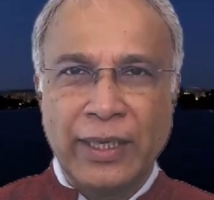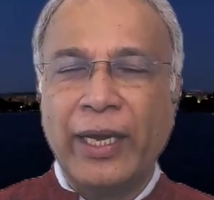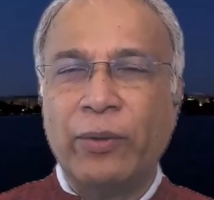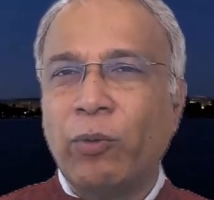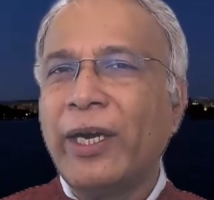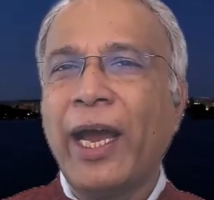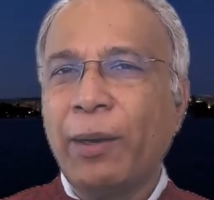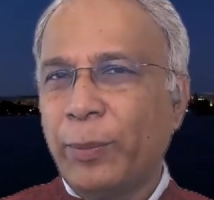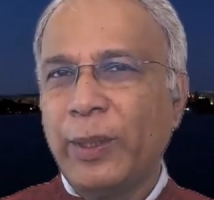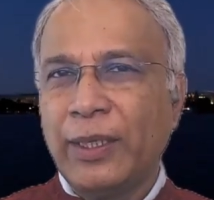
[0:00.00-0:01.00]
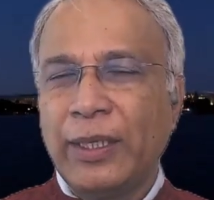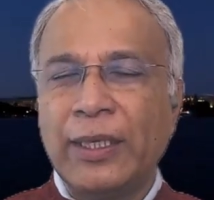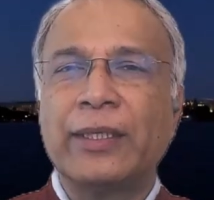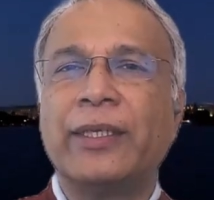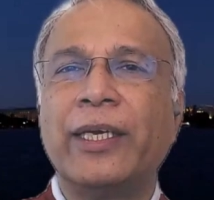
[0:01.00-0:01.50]
And what happened?
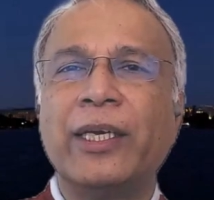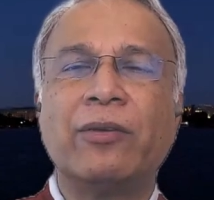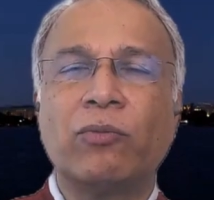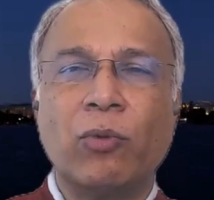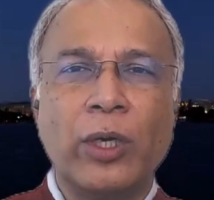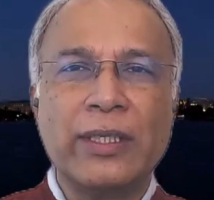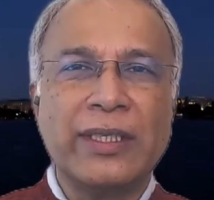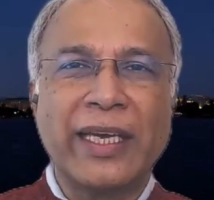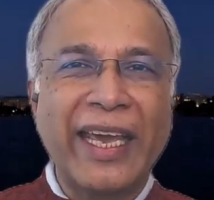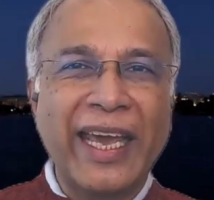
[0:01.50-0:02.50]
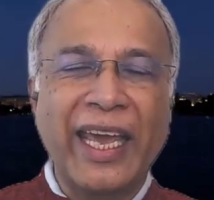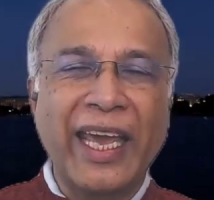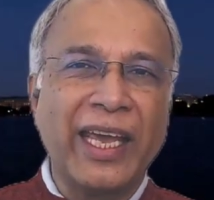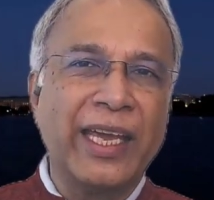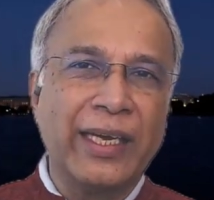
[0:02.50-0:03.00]
There was
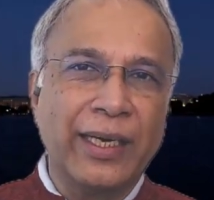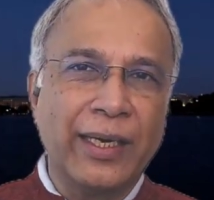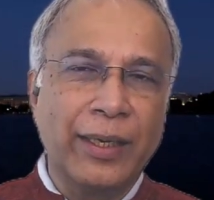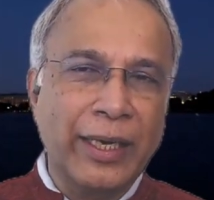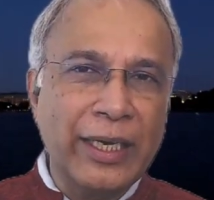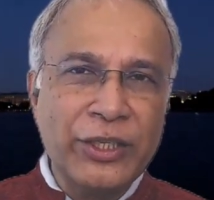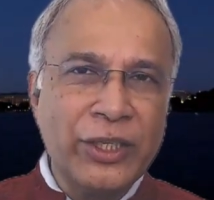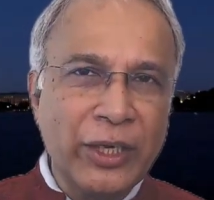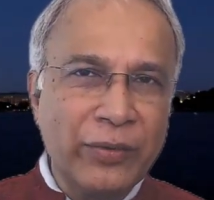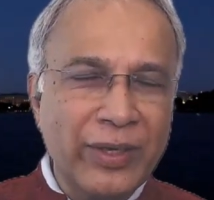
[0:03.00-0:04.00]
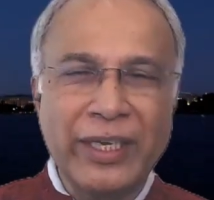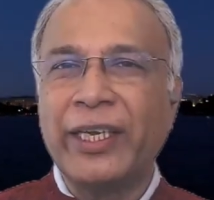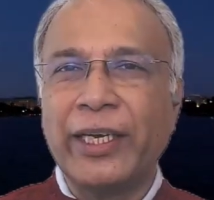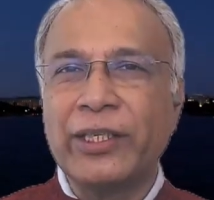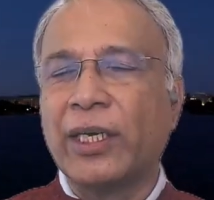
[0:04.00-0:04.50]
a initiative that he
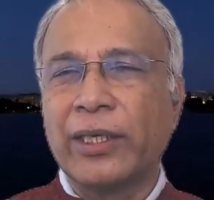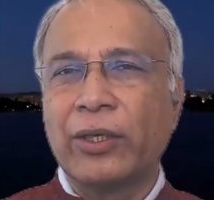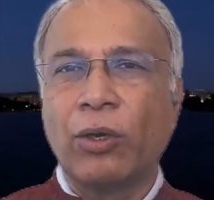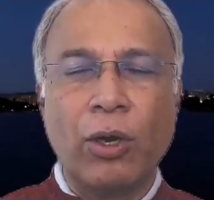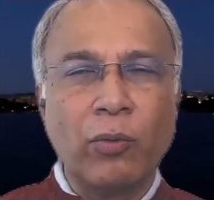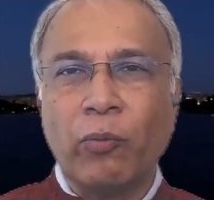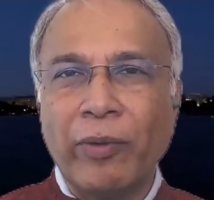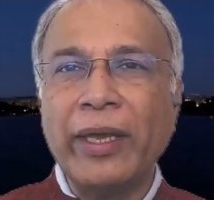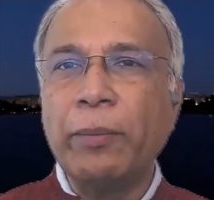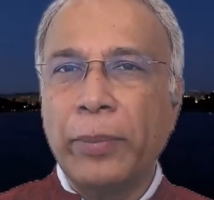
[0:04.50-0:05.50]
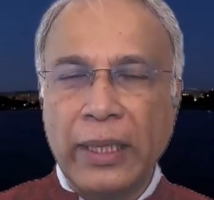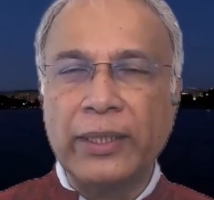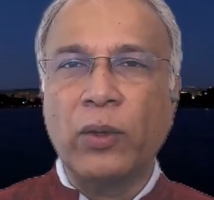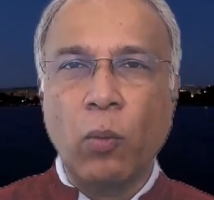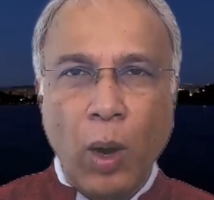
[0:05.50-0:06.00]
had started called We
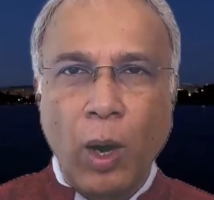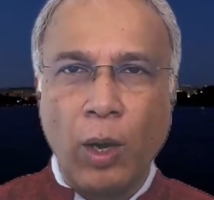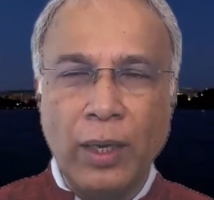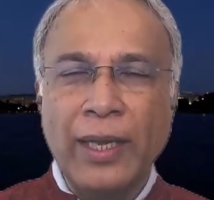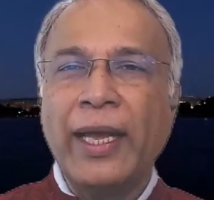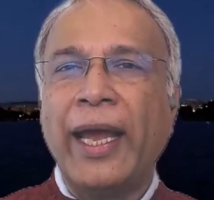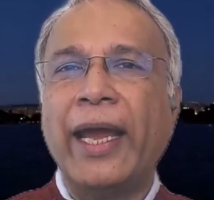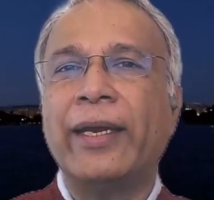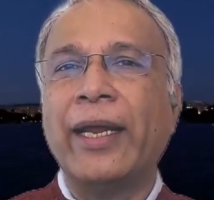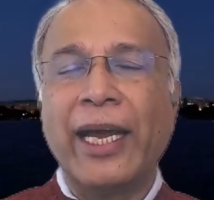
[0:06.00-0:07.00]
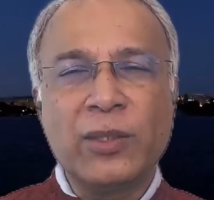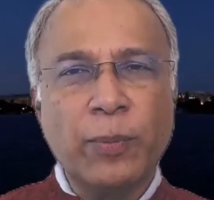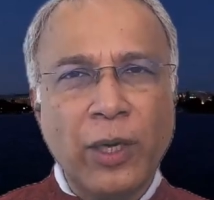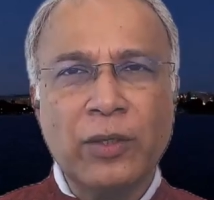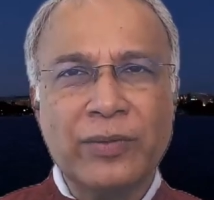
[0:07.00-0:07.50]
Built the Wall. And as
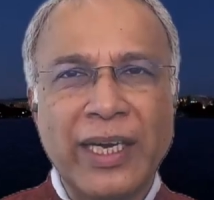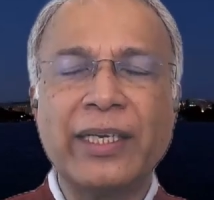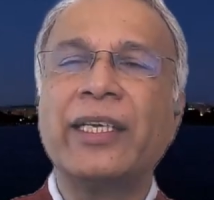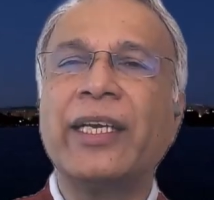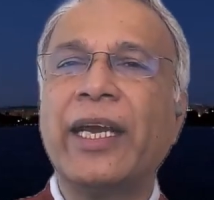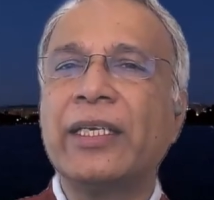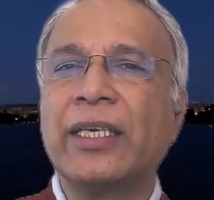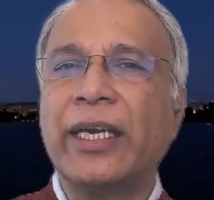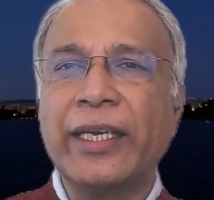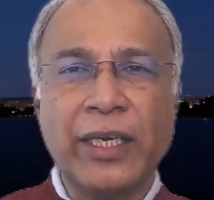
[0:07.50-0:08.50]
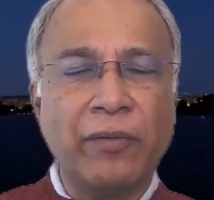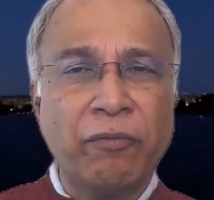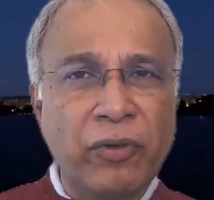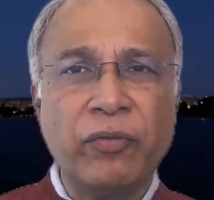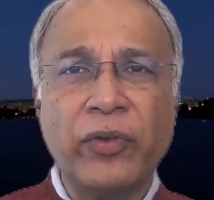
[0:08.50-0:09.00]
part of that, he had collected
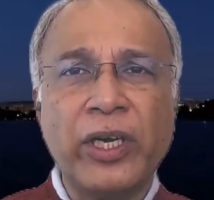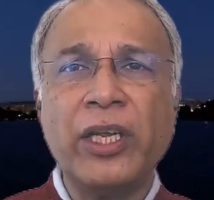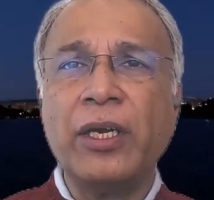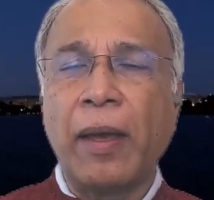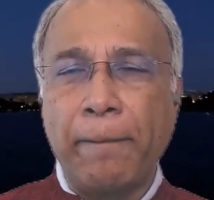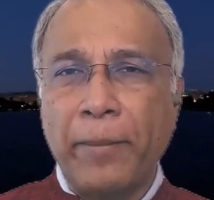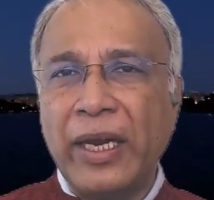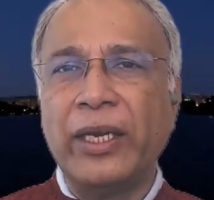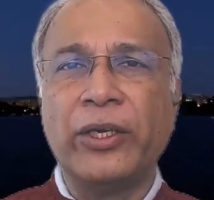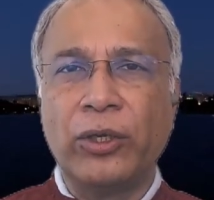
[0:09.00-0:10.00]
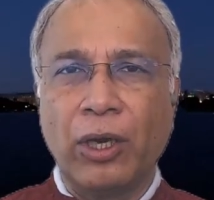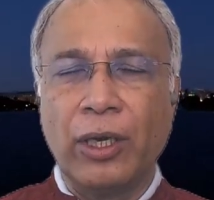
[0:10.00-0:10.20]
$15 million.